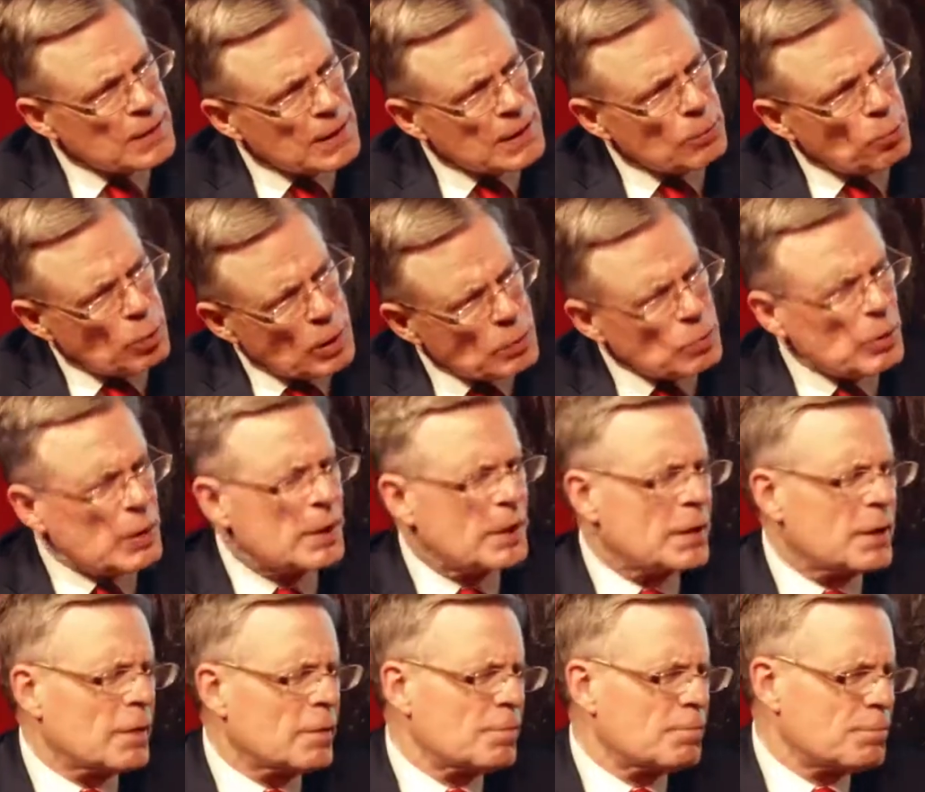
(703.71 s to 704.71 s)
when we're
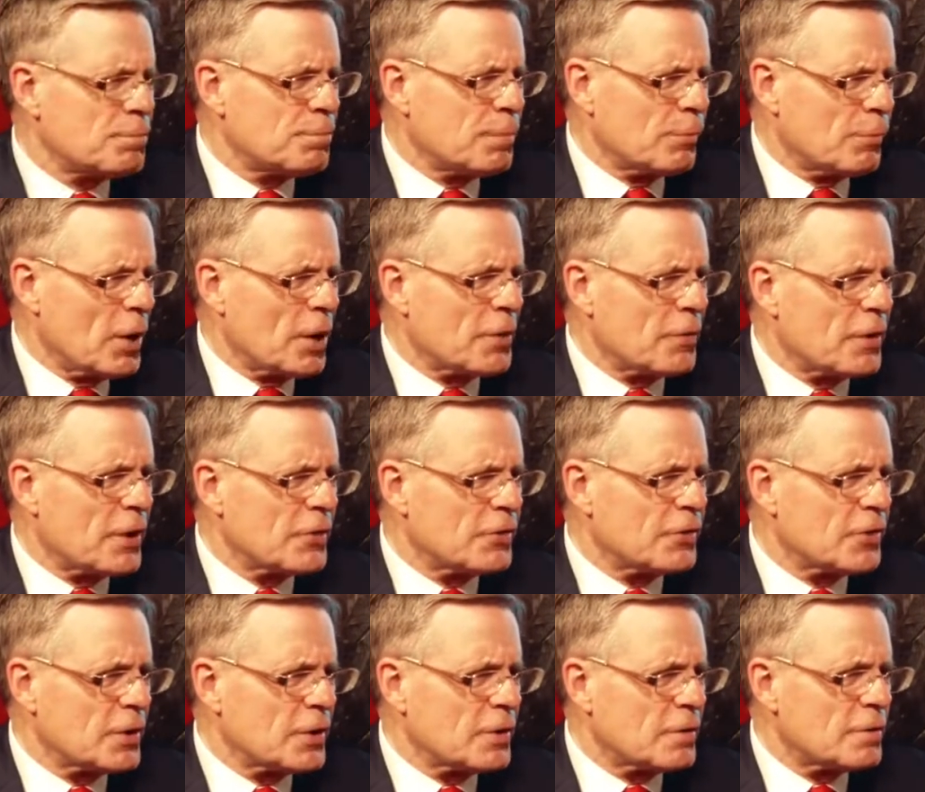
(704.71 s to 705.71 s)
in a rather
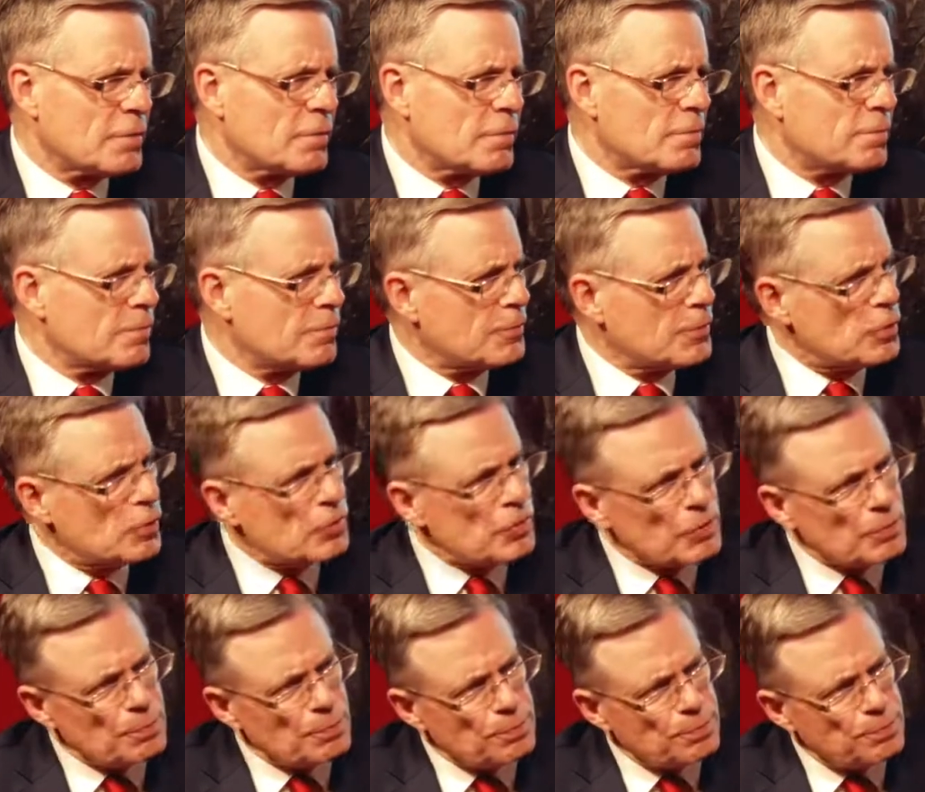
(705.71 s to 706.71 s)
uncertain
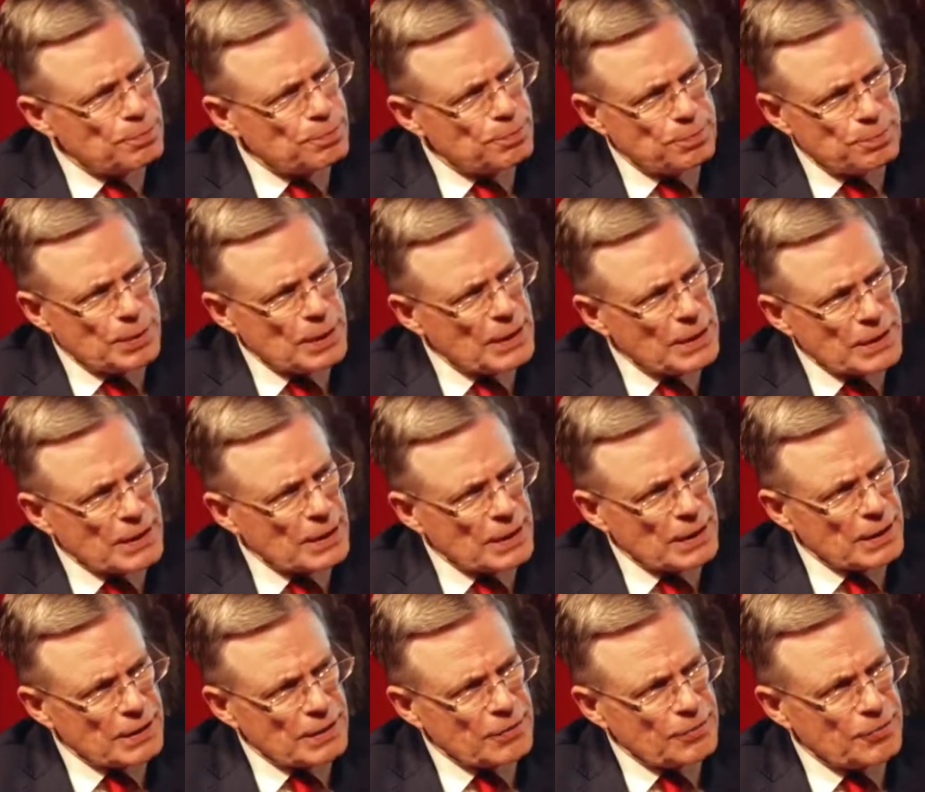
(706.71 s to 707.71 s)
future
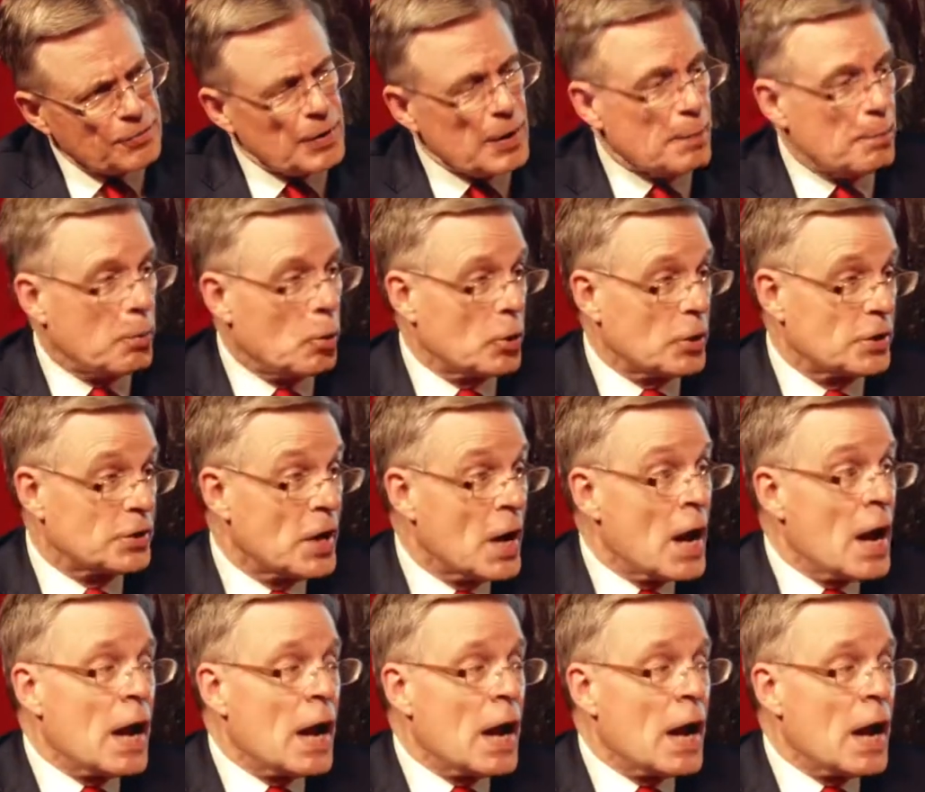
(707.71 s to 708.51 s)
politically, and it's a fair point,